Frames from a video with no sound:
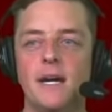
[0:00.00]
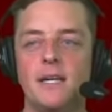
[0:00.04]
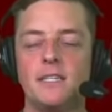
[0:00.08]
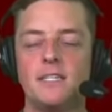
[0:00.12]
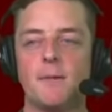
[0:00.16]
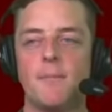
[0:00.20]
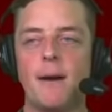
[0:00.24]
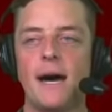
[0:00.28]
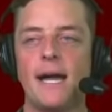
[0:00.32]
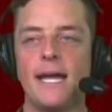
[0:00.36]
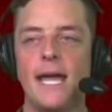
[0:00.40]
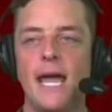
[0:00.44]

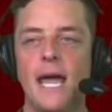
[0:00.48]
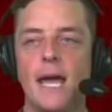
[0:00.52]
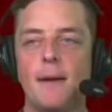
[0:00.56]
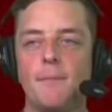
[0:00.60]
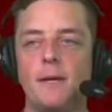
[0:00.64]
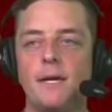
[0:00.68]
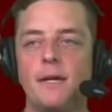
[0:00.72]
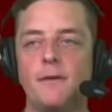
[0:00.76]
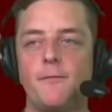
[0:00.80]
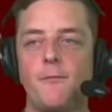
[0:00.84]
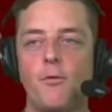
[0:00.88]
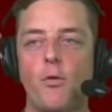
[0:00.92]
to
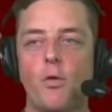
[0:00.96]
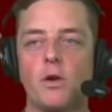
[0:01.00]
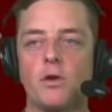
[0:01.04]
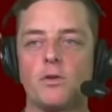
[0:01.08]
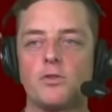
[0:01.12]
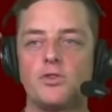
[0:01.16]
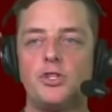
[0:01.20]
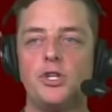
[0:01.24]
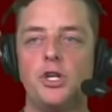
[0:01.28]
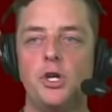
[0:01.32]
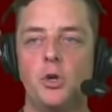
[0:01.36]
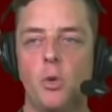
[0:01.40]
Miami for
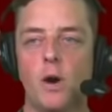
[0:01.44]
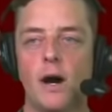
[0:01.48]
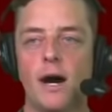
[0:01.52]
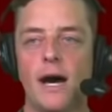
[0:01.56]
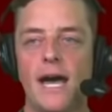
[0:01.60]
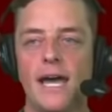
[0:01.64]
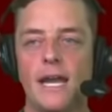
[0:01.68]
Tua